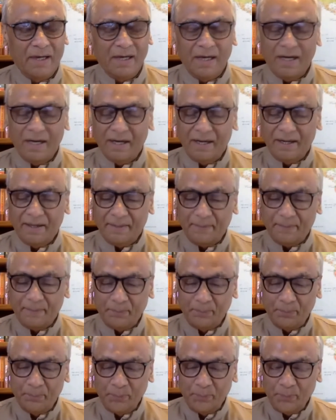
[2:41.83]
Uh,
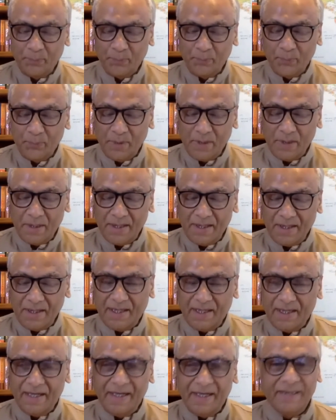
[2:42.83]

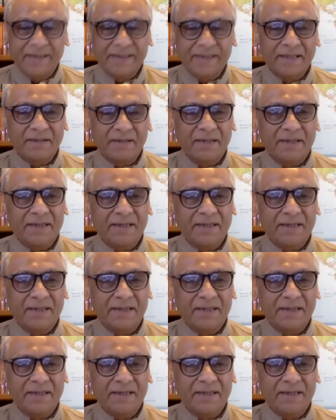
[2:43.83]
it's, a, it's